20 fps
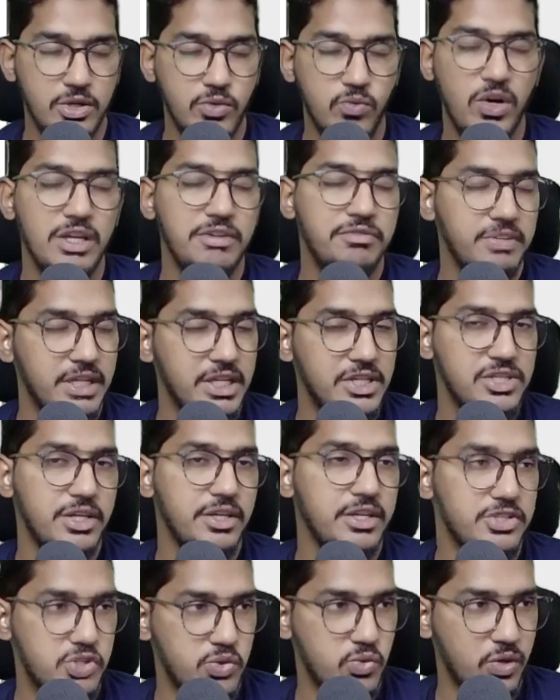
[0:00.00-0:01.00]

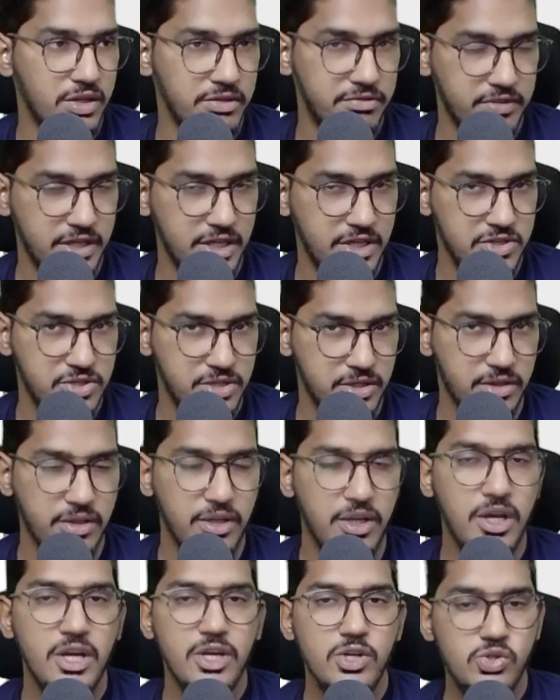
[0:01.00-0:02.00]
qualification, disqualification.
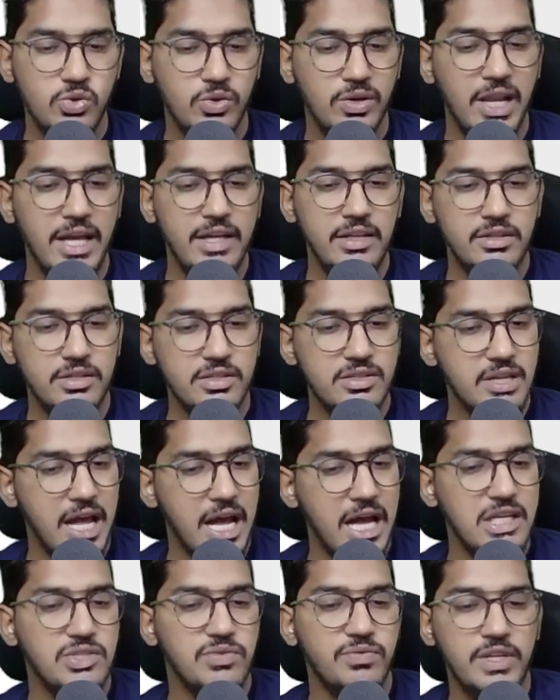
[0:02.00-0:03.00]
So like this,
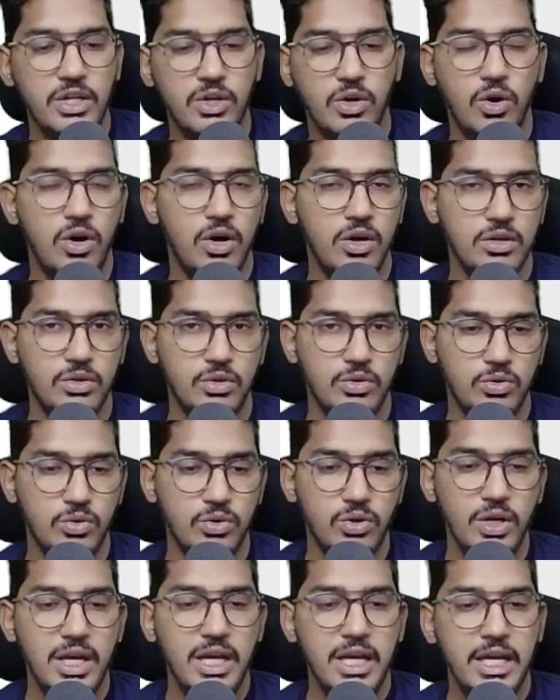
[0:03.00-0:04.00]
as we all
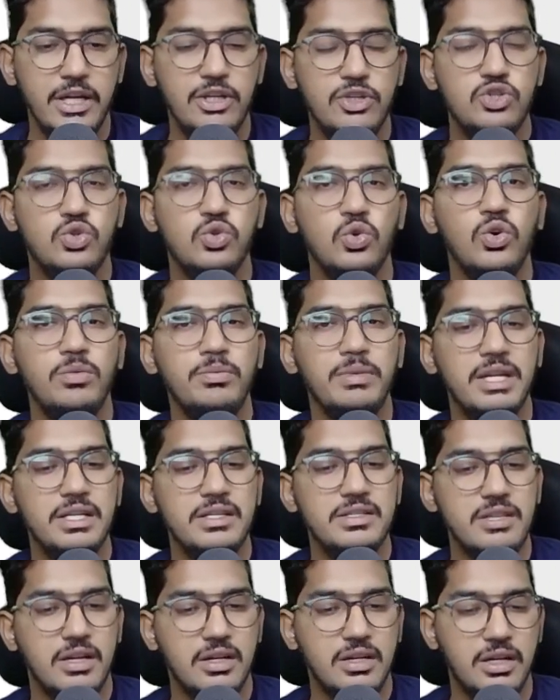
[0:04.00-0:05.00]
know, in so many
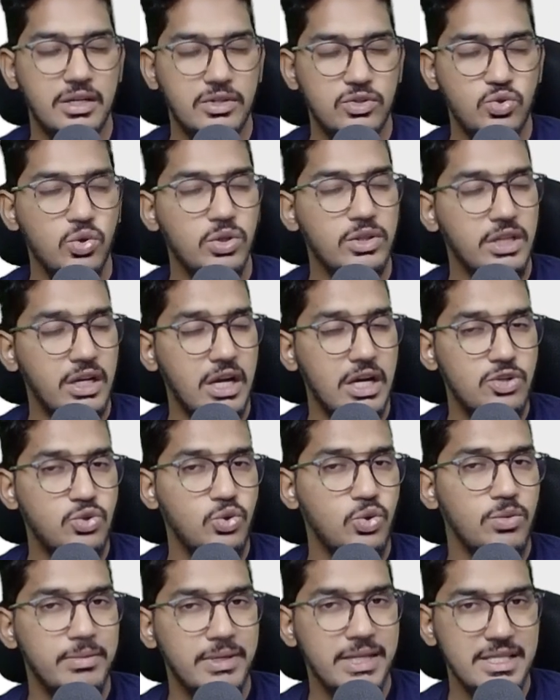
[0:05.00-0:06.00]
there are
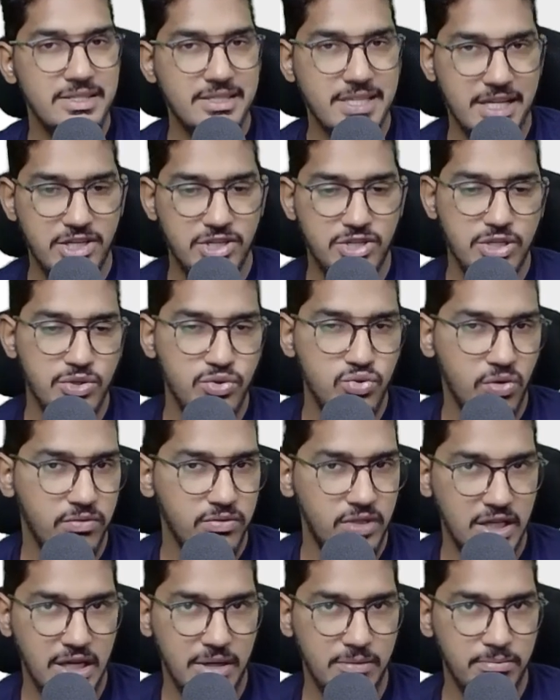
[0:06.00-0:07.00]
so many sections of
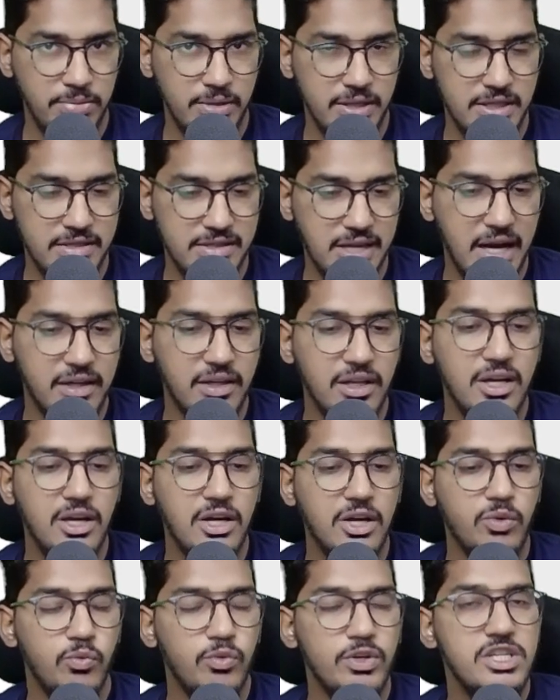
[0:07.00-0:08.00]
the Companies Act
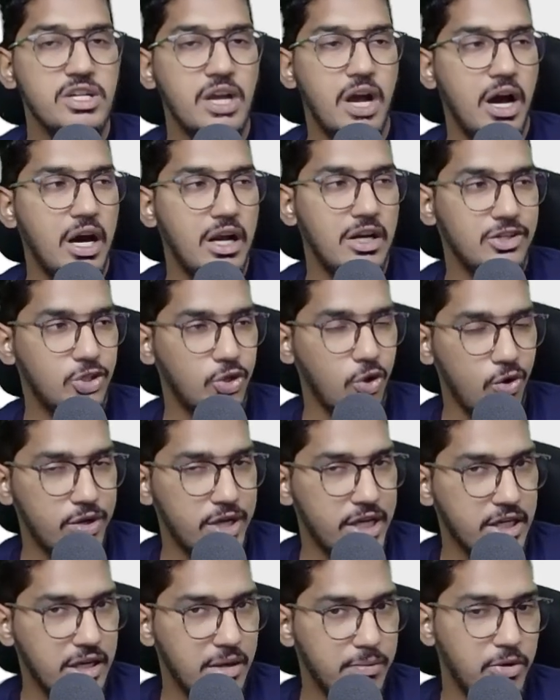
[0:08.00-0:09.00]
which are
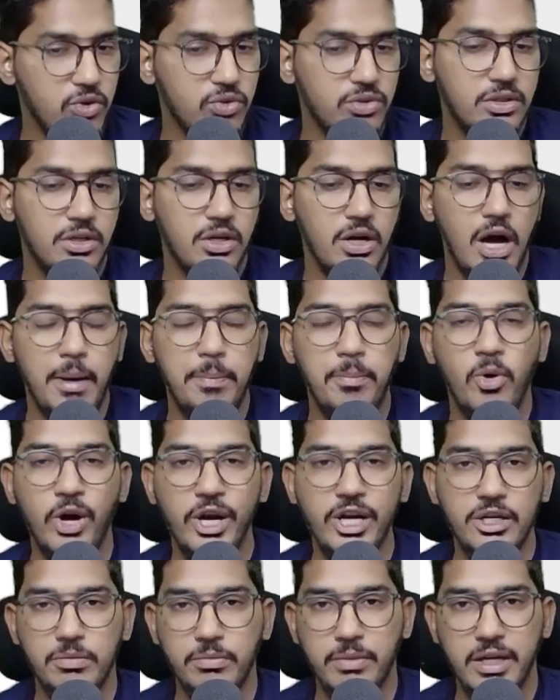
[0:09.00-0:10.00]
talking about
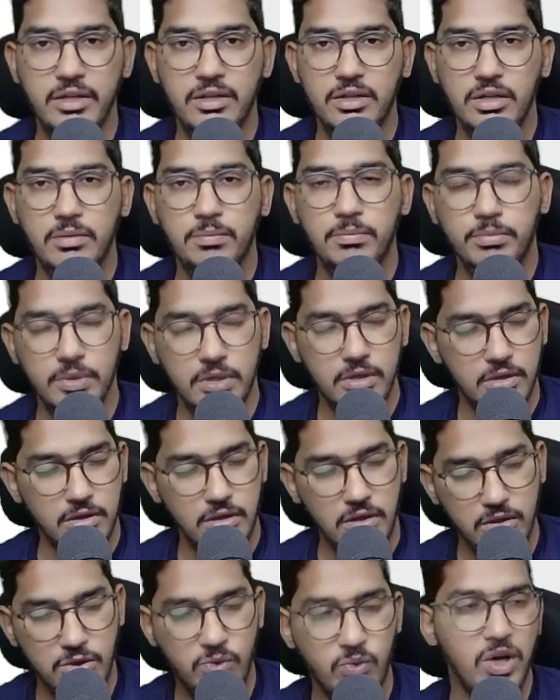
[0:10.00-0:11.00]
appointment,
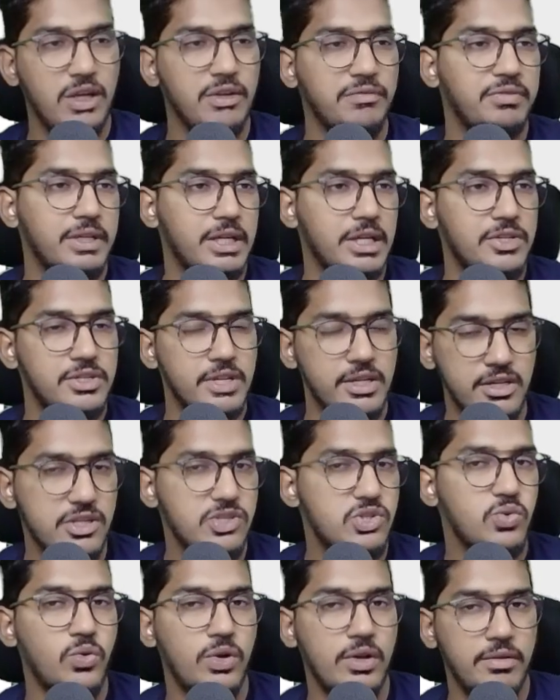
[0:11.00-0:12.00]
qualification,
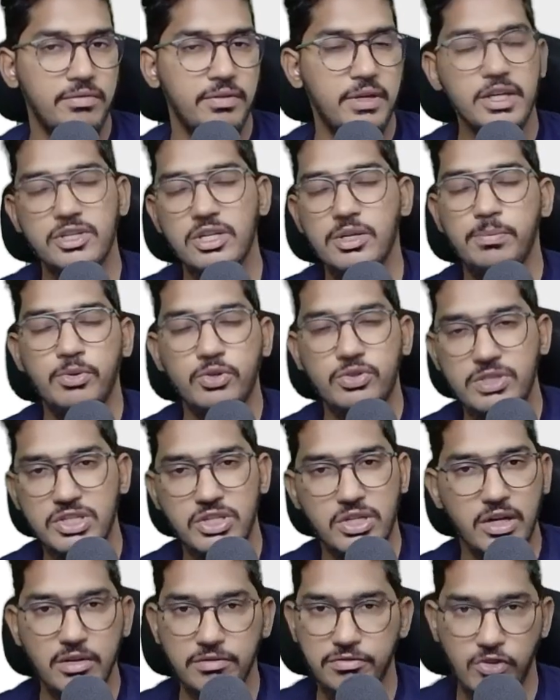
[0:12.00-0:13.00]
disqualification,
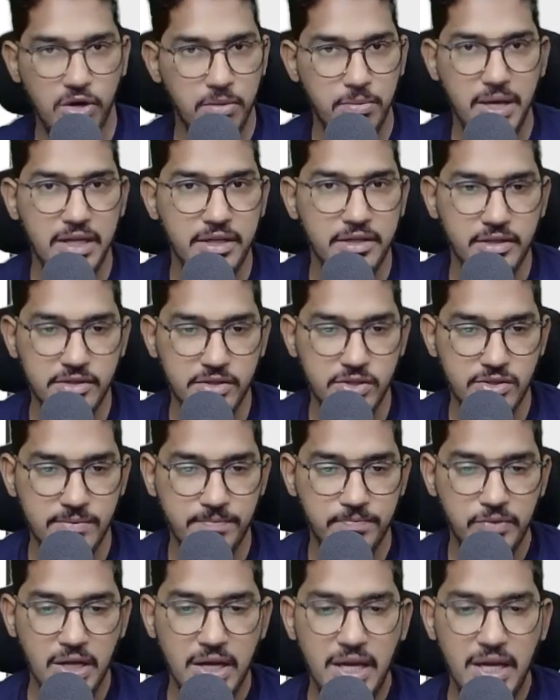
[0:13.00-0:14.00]
procedural formalities.
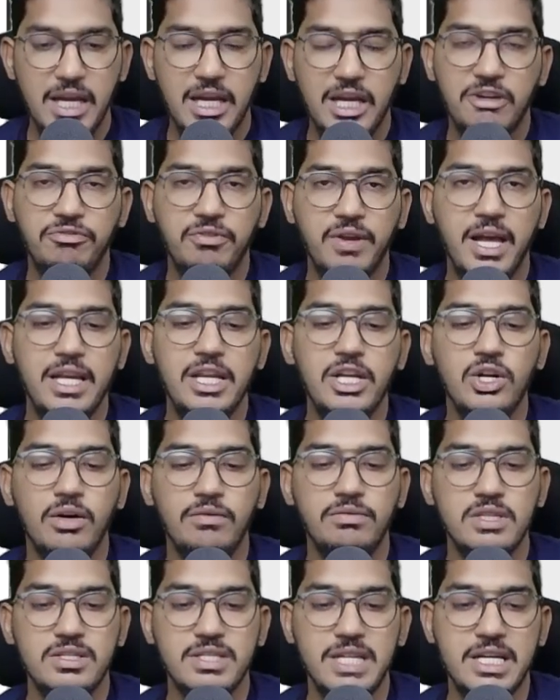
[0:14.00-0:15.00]
If any
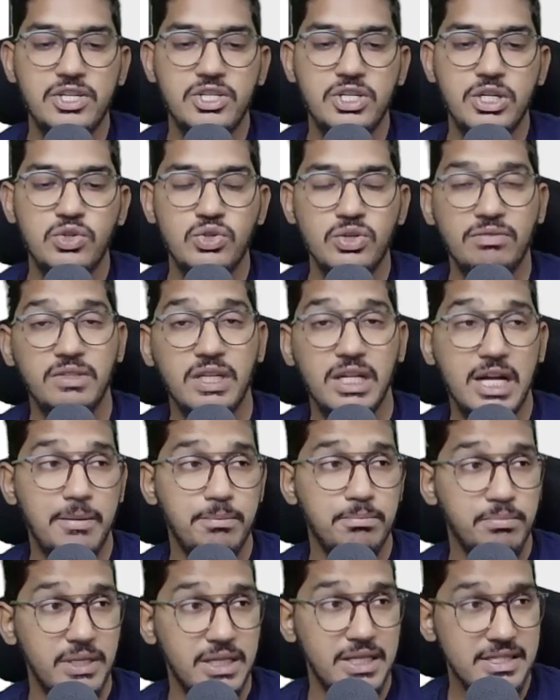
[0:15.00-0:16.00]
of the sections of the
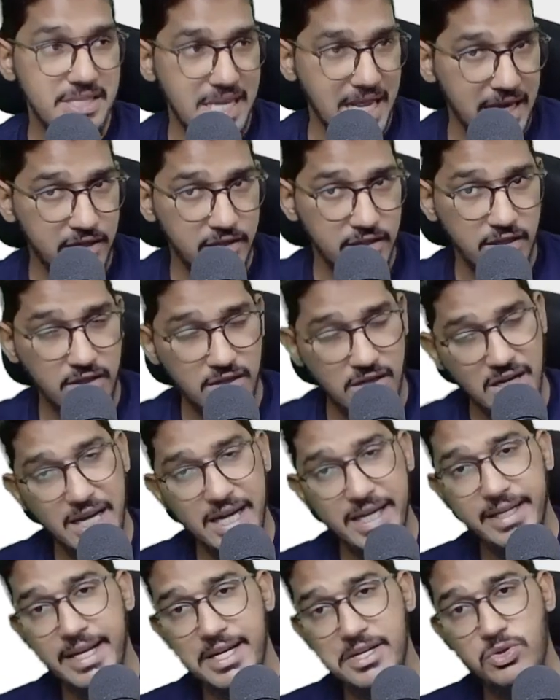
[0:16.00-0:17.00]
Companies Act
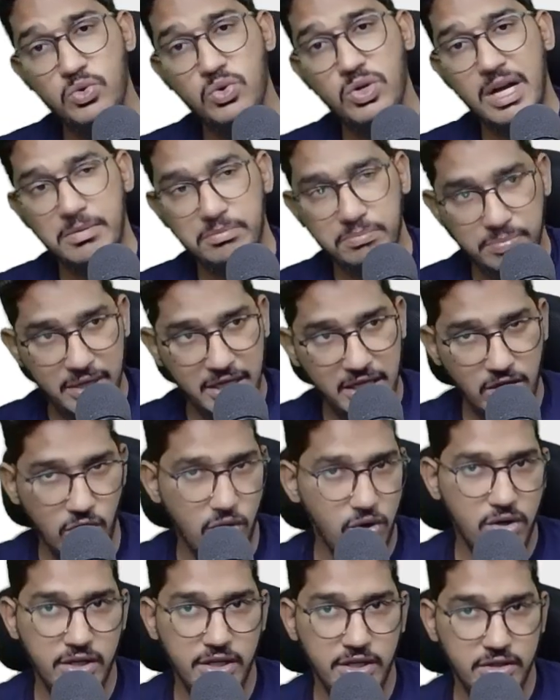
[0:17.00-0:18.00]
relating to company
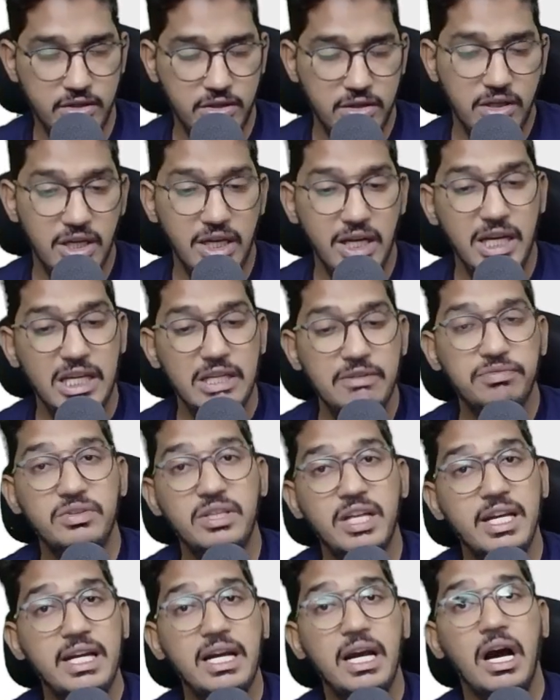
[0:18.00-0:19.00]
audit, if
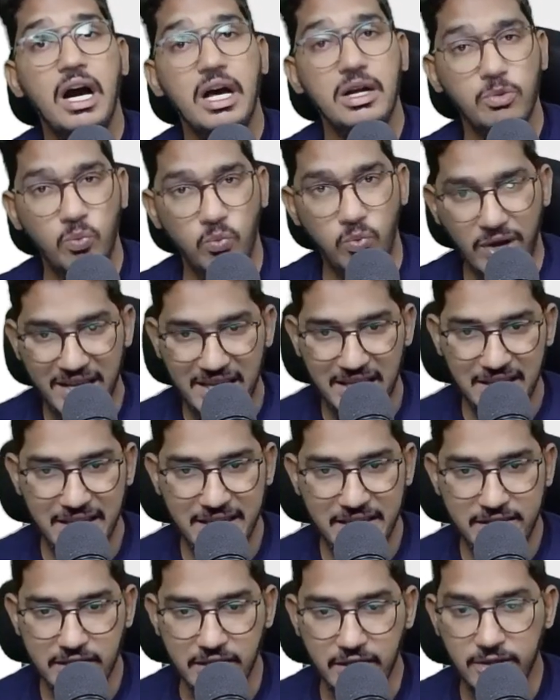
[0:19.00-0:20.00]
they are
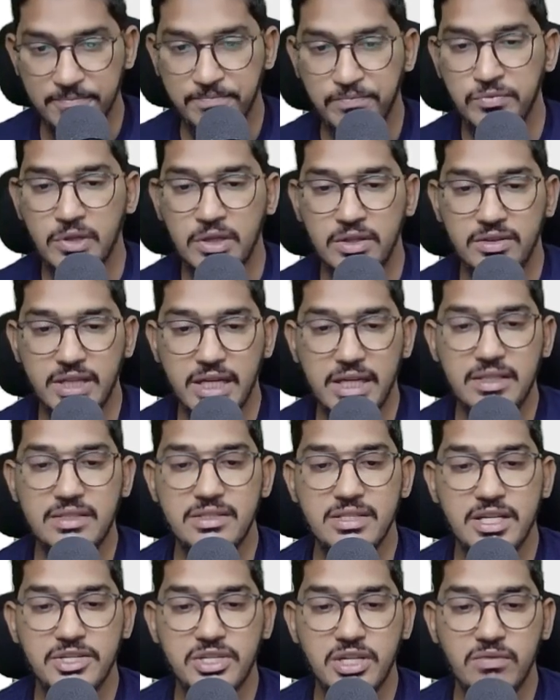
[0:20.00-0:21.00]
violated, then
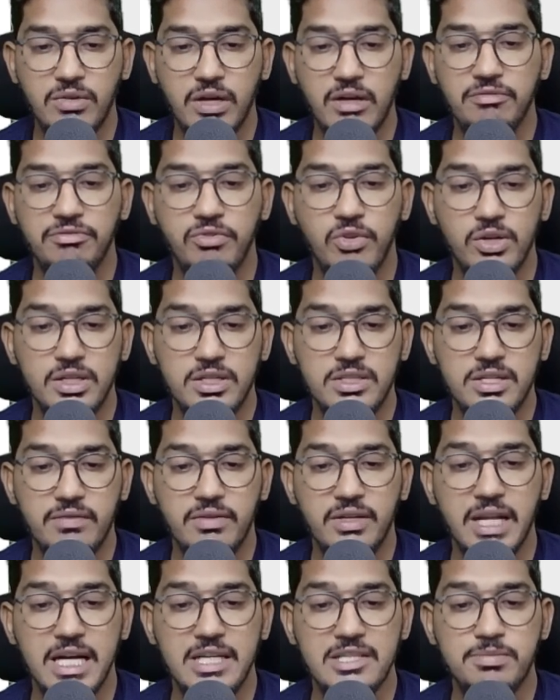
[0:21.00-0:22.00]
section
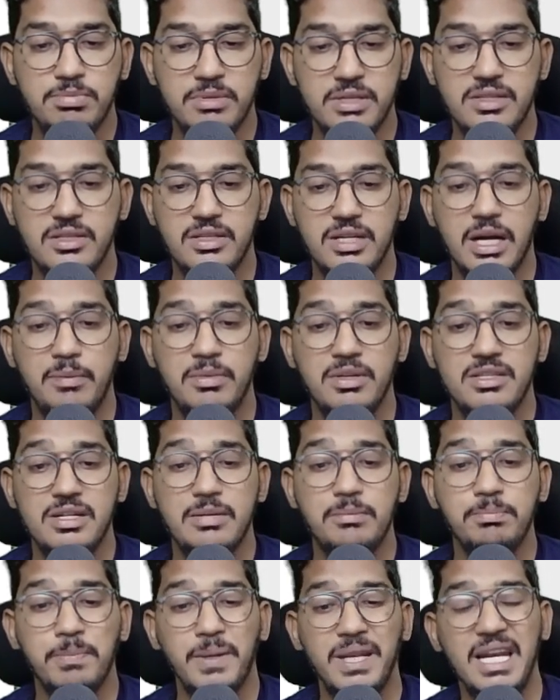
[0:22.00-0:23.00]
147 has prescribed
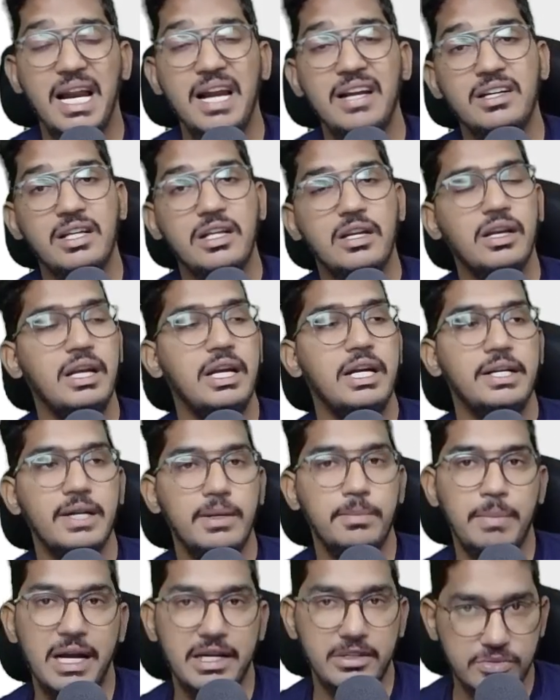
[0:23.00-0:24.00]
some penalty
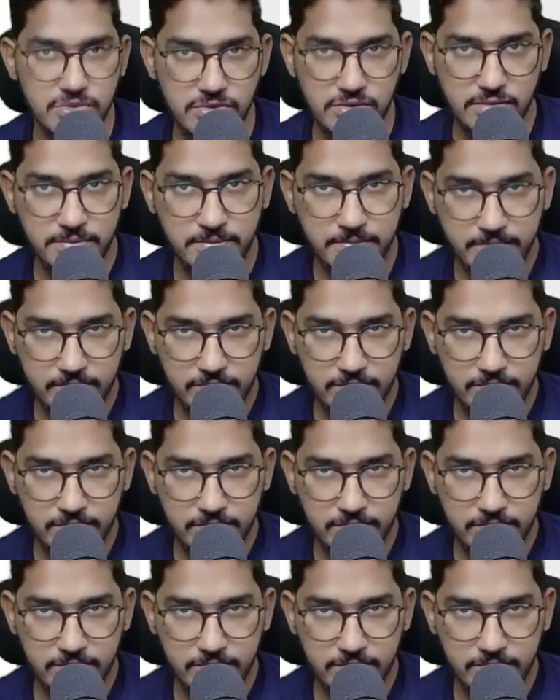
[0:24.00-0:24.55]
related matters.